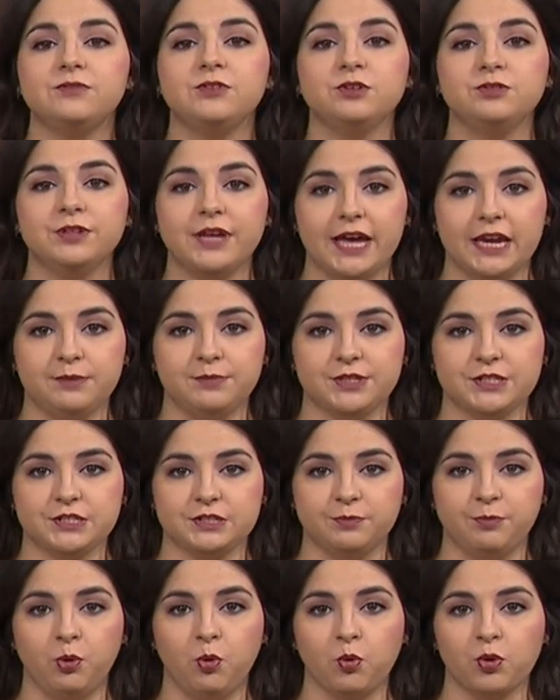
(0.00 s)
unanimous
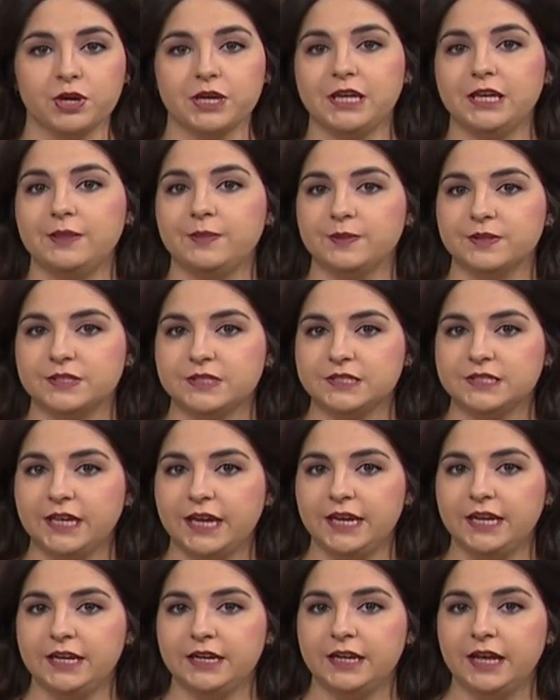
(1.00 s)
support in the
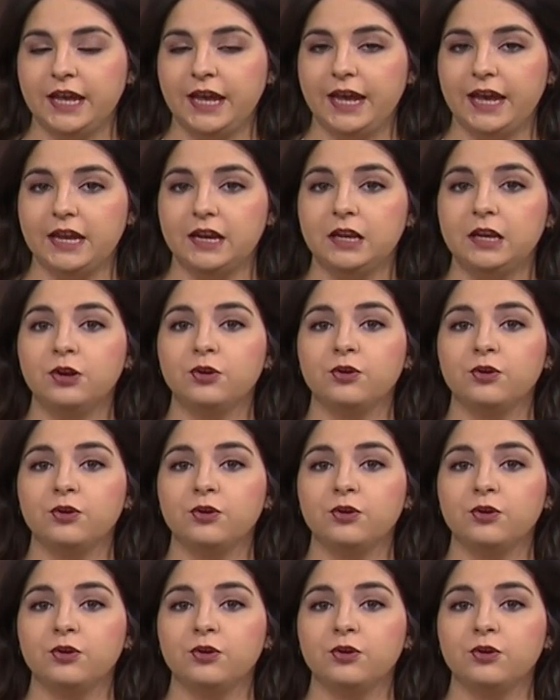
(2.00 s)
Senate and near